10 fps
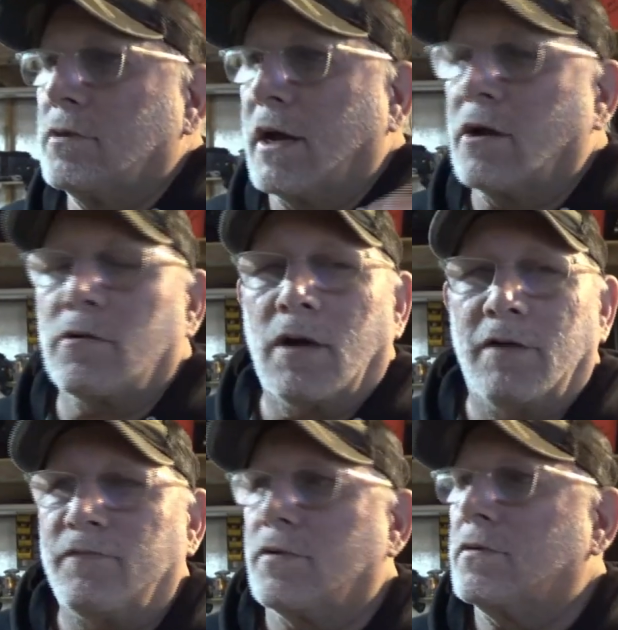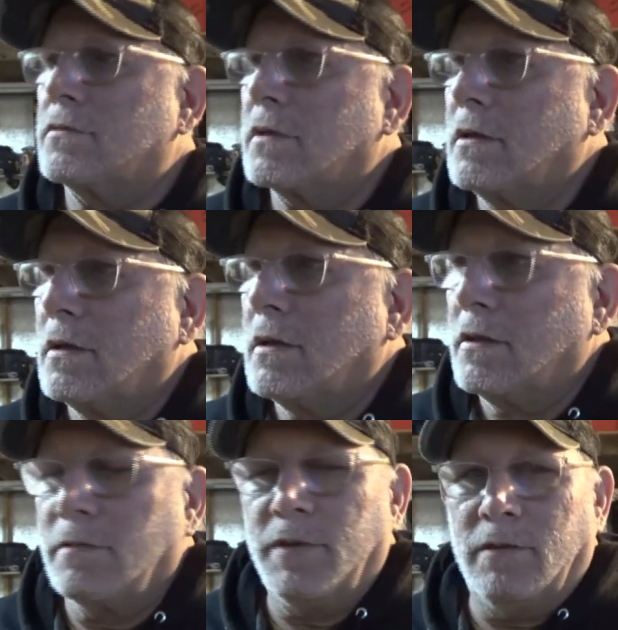air rifle,
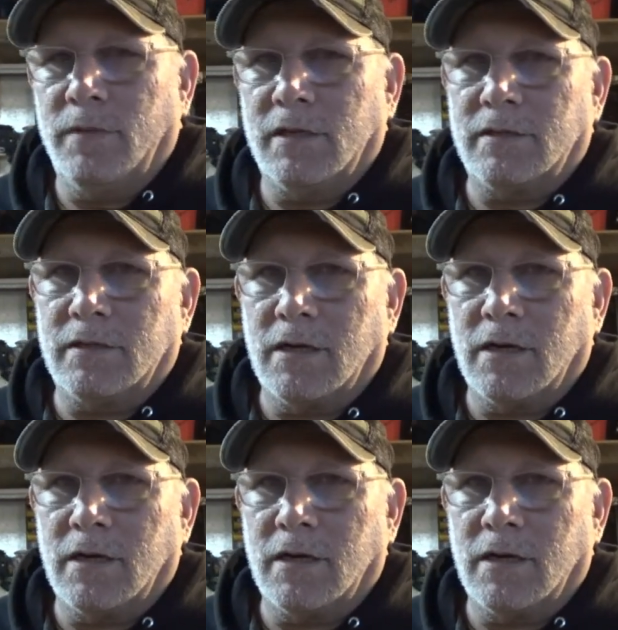the Beeman